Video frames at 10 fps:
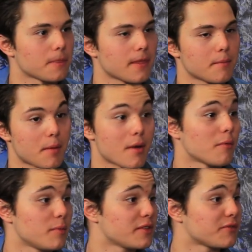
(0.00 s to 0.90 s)
Yeah. My
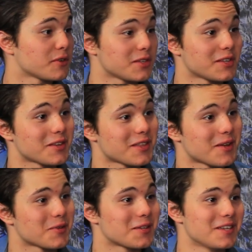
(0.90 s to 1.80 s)
mom will be the first to tell you
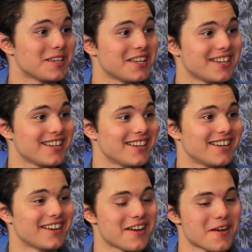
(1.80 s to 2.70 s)

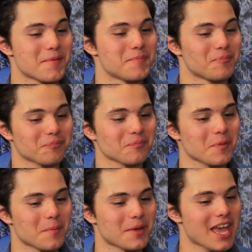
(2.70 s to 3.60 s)
that one.
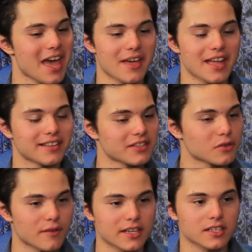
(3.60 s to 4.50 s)
But yeah, that
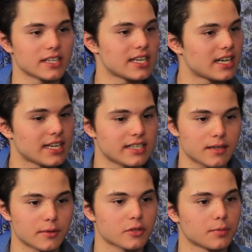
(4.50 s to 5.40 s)
sort of escalated. I
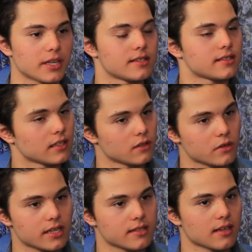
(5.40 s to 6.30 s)
did a bunch of plays in St.
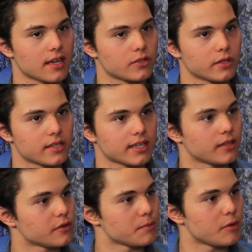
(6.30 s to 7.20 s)
Louis. I joined the
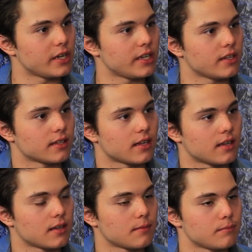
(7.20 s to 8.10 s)
St. Louis Muni,
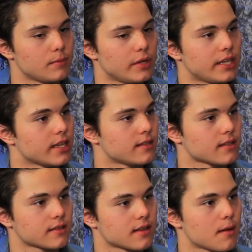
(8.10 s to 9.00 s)
Muni
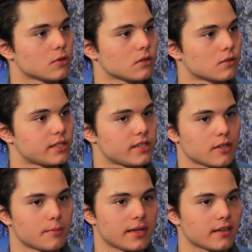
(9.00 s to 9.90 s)
Kids Ensemble, which is
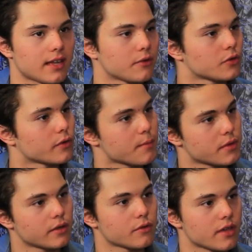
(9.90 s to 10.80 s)
their big outdoor
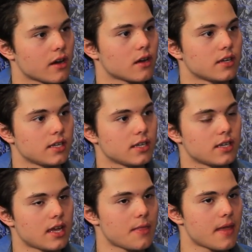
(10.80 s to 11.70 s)
amphitheater there.
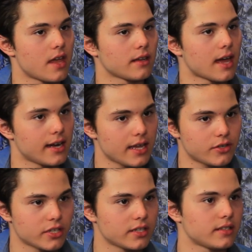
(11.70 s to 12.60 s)
And then got an
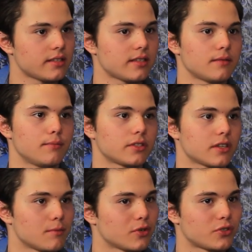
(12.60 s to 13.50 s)
agent, booked
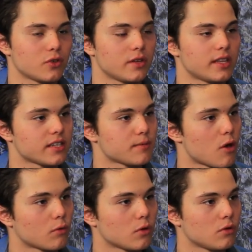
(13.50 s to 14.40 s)
a commercial, and then a
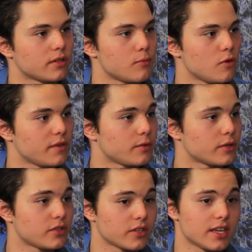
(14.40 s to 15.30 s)
small role in a movie,
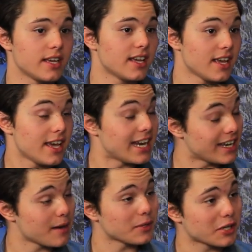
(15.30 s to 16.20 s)
which it
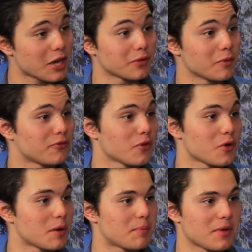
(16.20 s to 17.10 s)
ended up on the cutting room
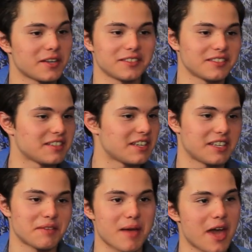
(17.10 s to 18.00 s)
floor, but
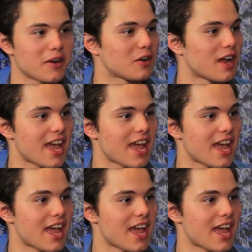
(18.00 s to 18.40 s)
didn't matter.